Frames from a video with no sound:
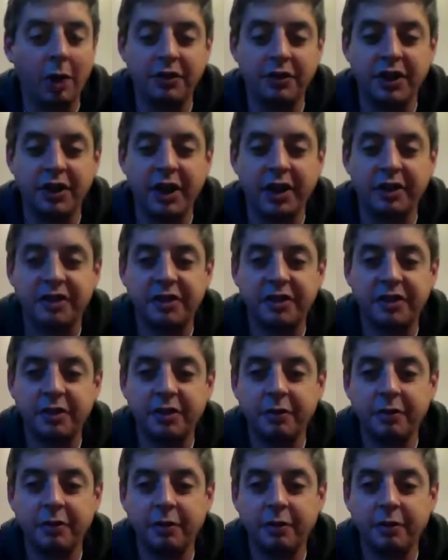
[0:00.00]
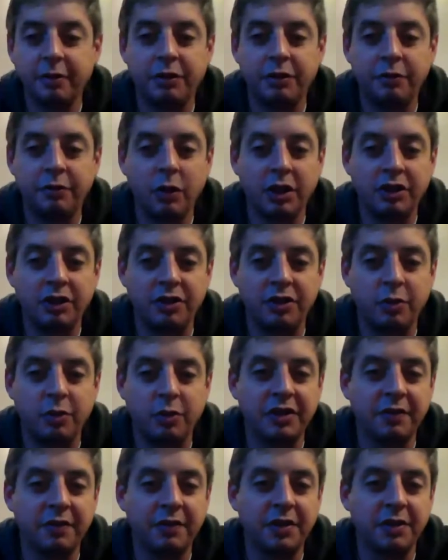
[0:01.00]
next. We're just waiting for
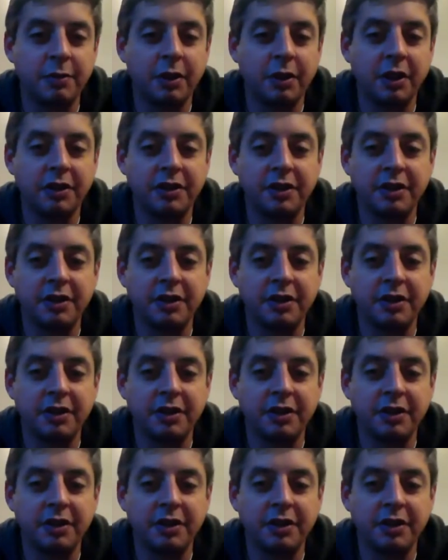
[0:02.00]
some answers.